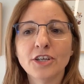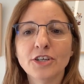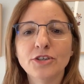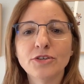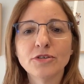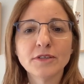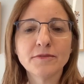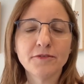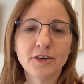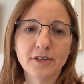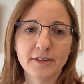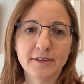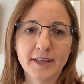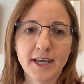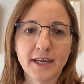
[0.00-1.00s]
used for
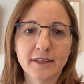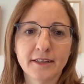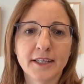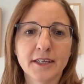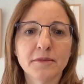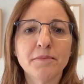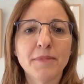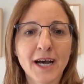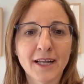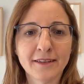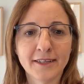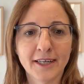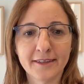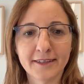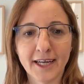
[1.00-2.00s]
detecting
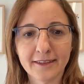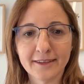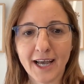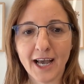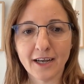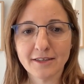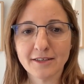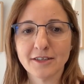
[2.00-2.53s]
botnet attacks.